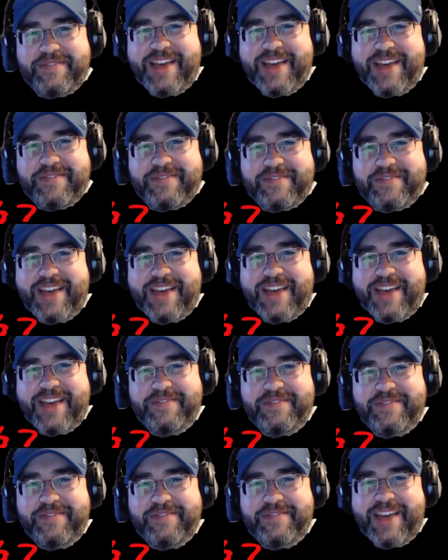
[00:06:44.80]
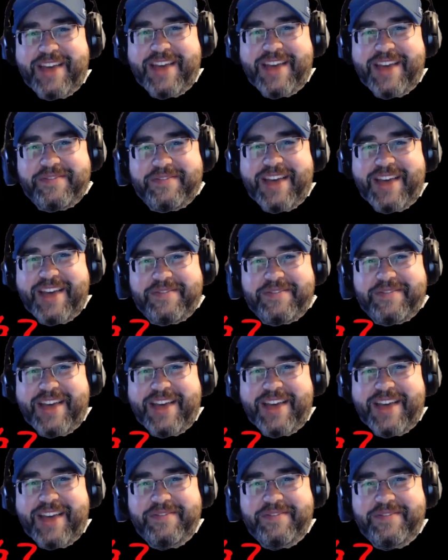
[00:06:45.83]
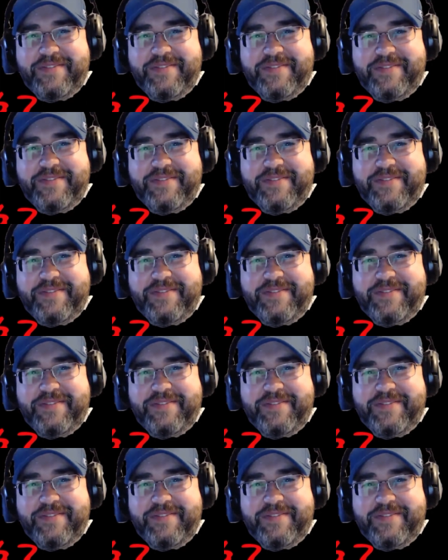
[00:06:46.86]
it physics? Will it physics?